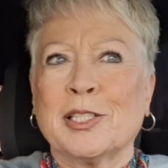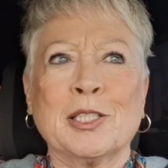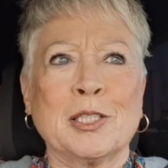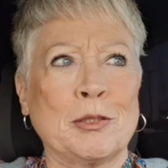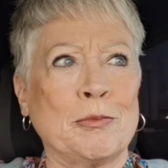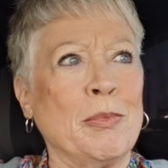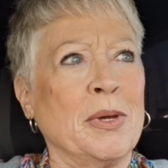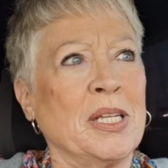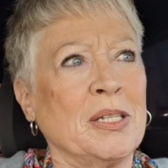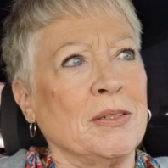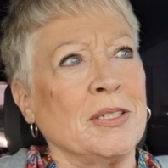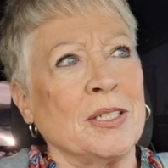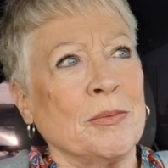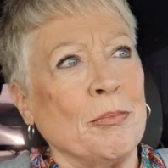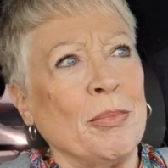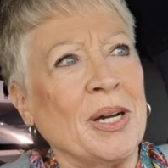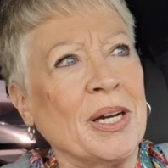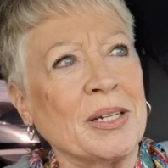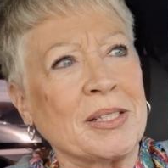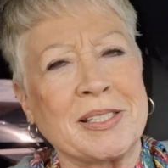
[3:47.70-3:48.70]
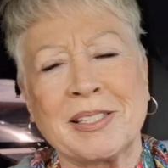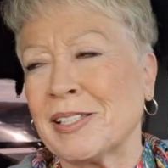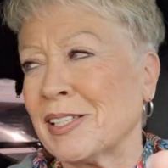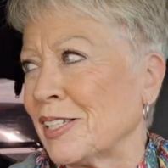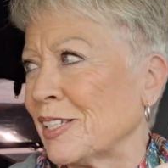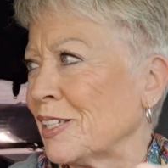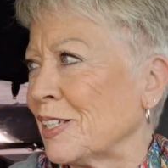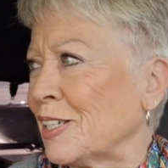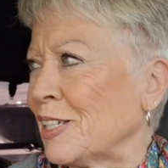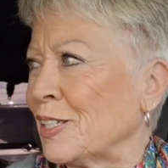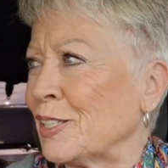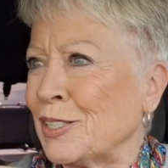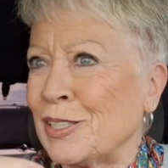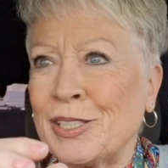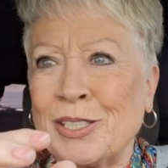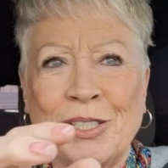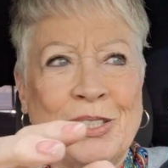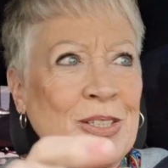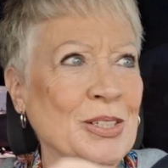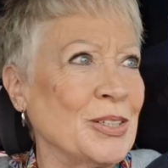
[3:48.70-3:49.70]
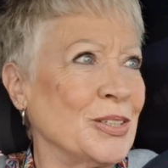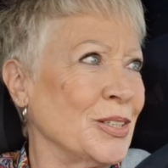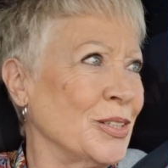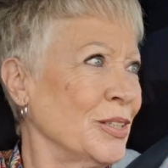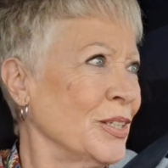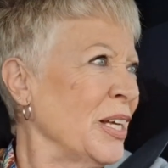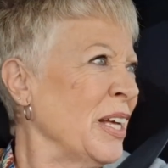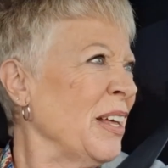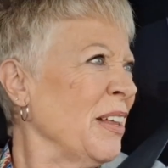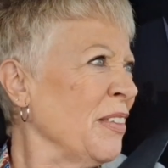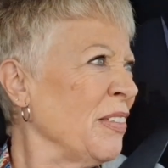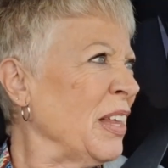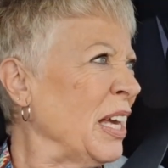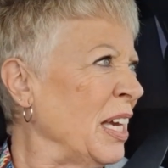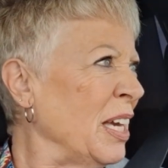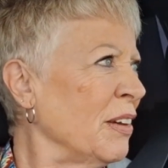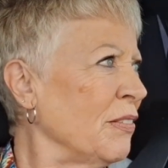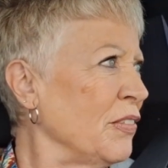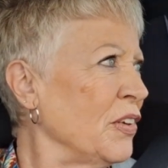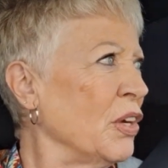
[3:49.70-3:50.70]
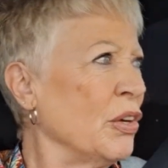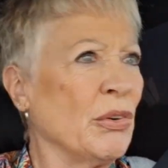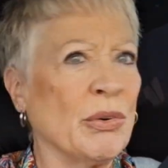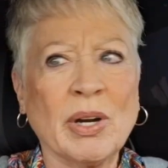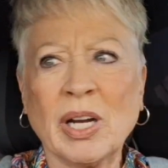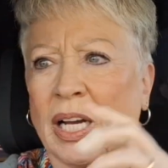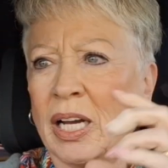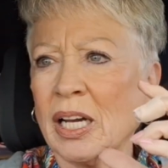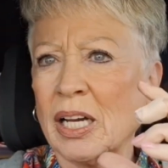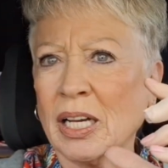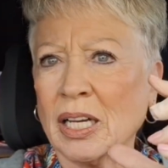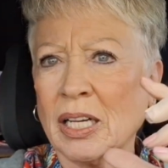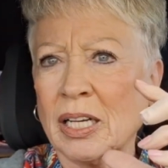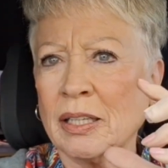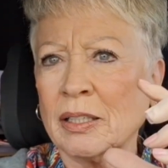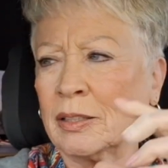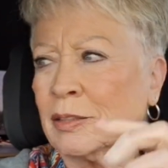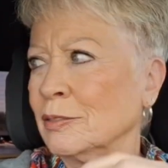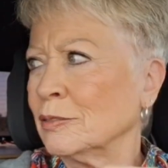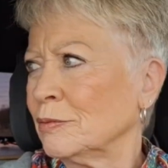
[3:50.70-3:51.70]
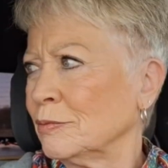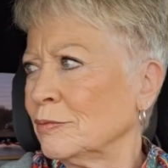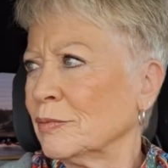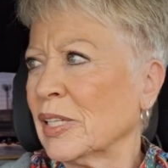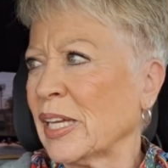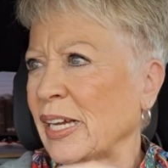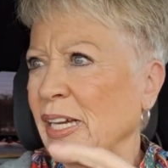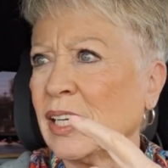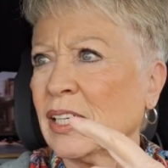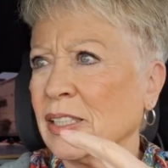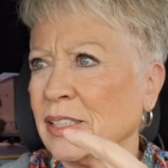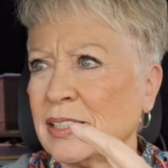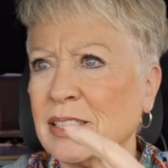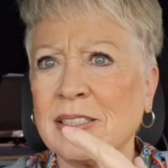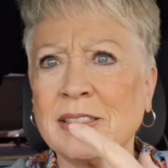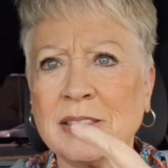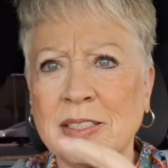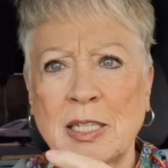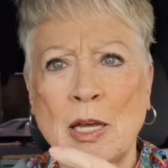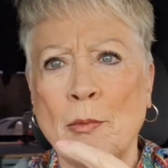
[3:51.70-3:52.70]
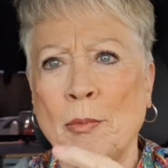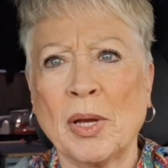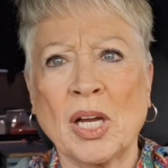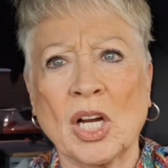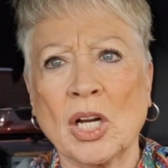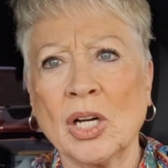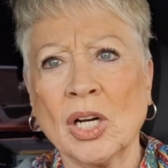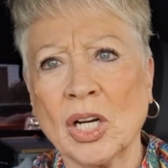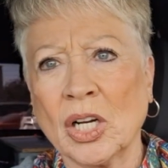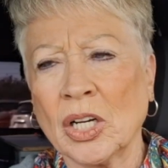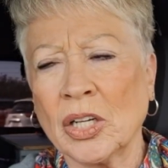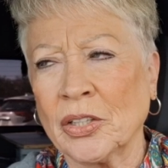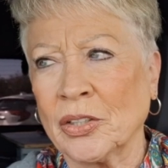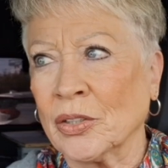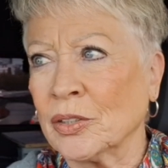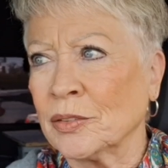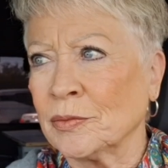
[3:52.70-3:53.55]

has been deposited into your, they give you a debit card,